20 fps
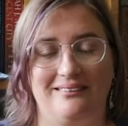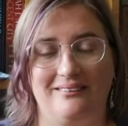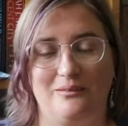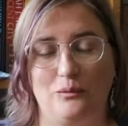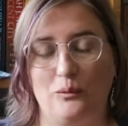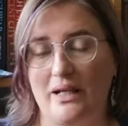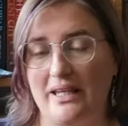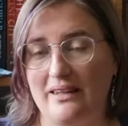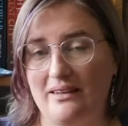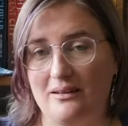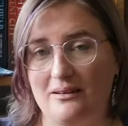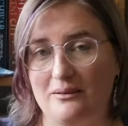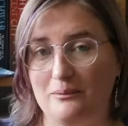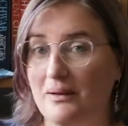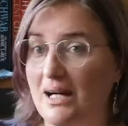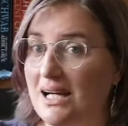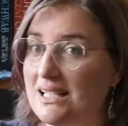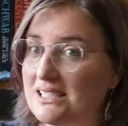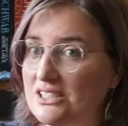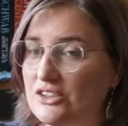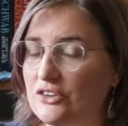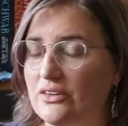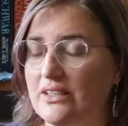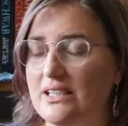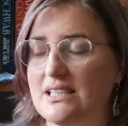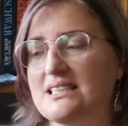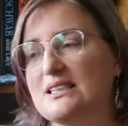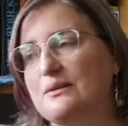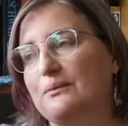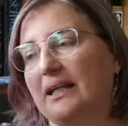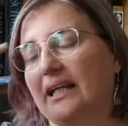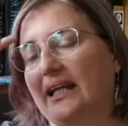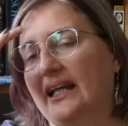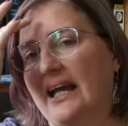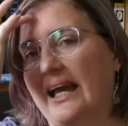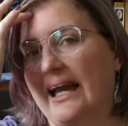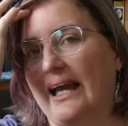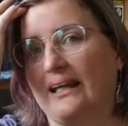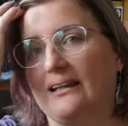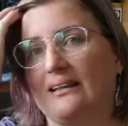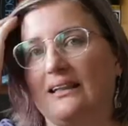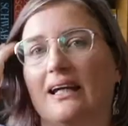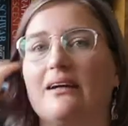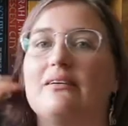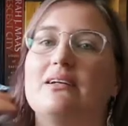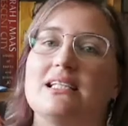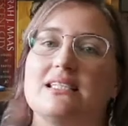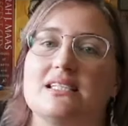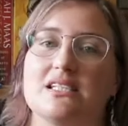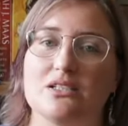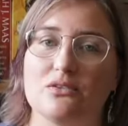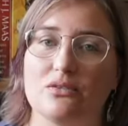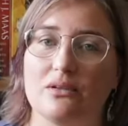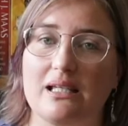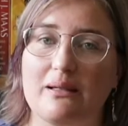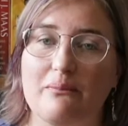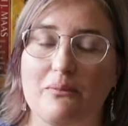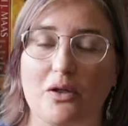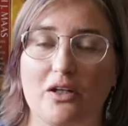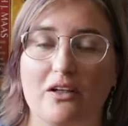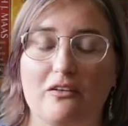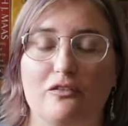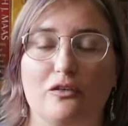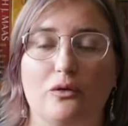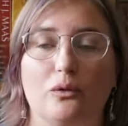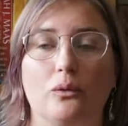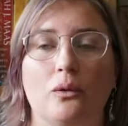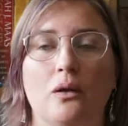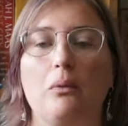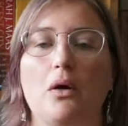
where the party tree is to be, and yeah, it's just really meaningful,